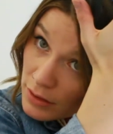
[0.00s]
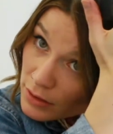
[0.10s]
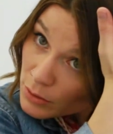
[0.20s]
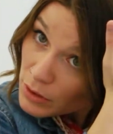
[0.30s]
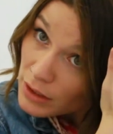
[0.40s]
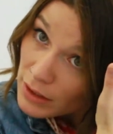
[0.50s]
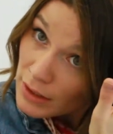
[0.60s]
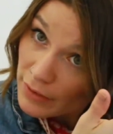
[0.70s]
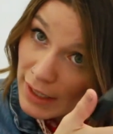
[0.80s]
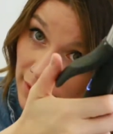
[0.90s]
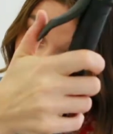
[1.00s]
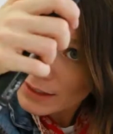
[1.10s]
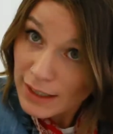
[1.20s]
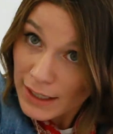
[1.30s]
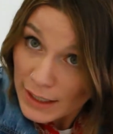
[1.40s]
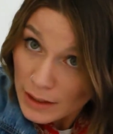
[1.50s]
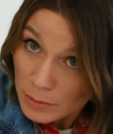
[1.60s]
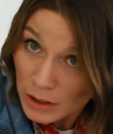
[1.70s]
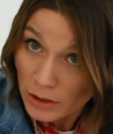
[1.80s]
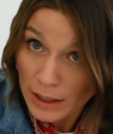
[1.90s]
So we're gonna leave that like that.
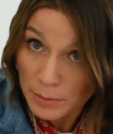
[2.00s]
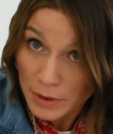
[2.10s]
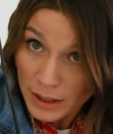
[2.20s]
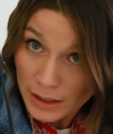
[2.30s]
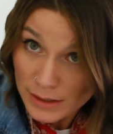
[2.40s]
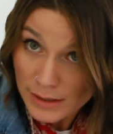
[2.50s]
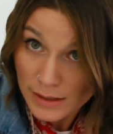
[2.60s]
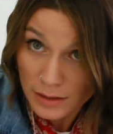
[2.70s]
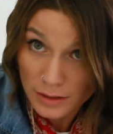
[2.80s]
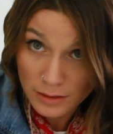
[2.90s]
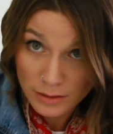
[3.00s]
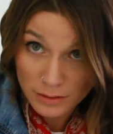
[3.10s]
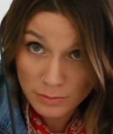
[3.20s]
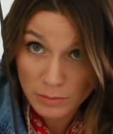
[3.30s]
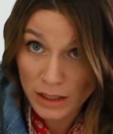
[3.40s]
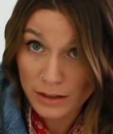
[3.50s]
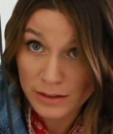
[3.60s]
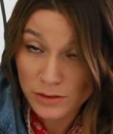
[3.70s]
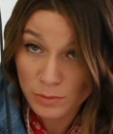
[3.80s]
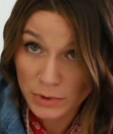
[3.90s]
I'm gonna grab this, make
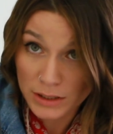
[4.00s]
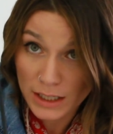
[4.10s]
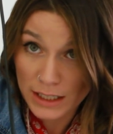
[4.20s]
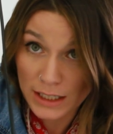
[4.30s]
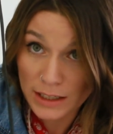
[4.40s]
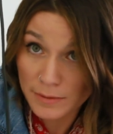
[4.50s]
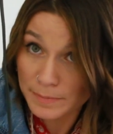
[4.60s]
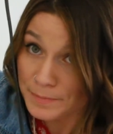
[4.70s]
this super tiny.